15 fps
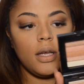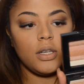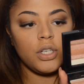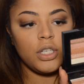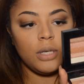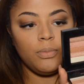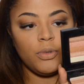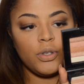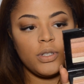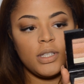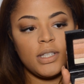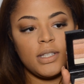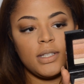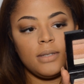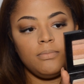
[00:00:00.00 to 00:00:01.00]
Shimmer
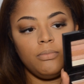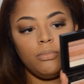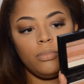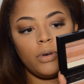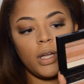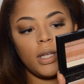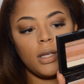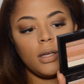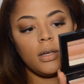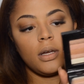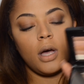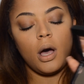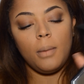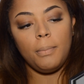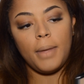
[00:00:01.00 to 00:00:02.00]
Brick
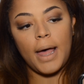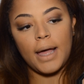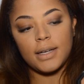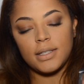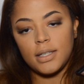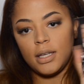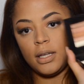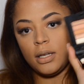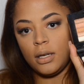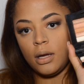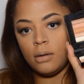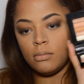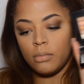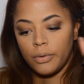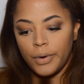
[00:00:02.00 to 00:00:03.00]
Compact in
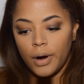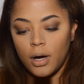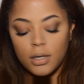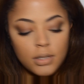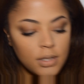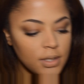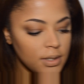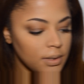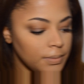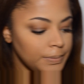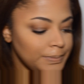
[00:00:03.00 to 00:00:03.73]
bronze.